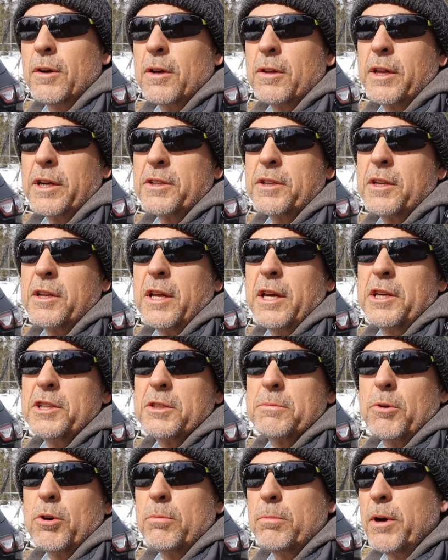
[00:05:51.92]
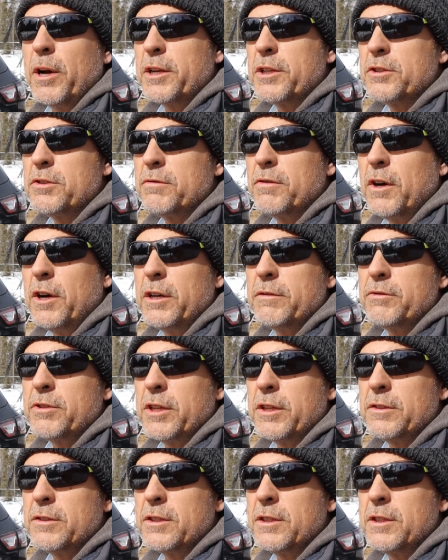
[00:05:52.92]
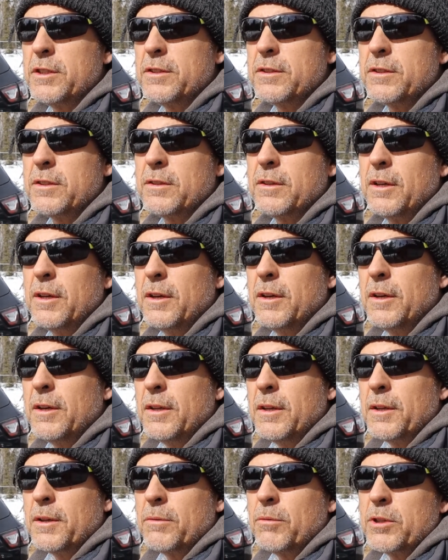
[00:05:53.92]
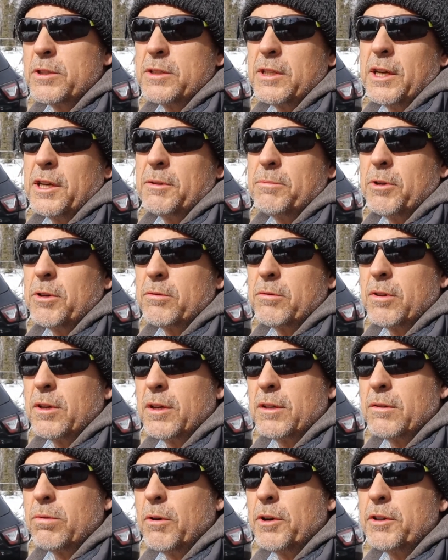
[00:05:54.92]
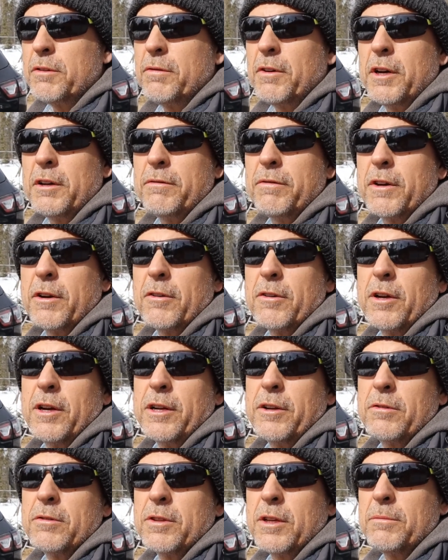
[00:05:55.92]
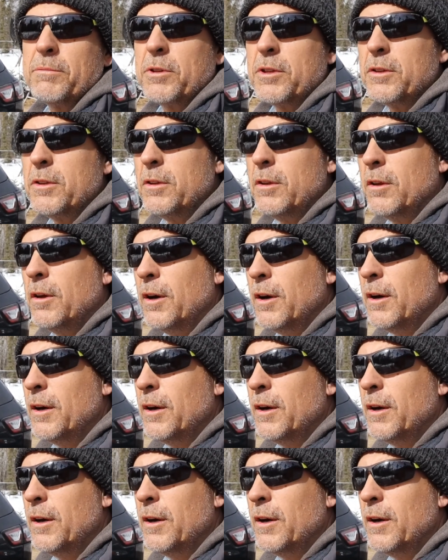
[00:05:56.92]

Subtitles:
Like today's about -5 Celsius. What's that, about 25 Fahrenheit or something?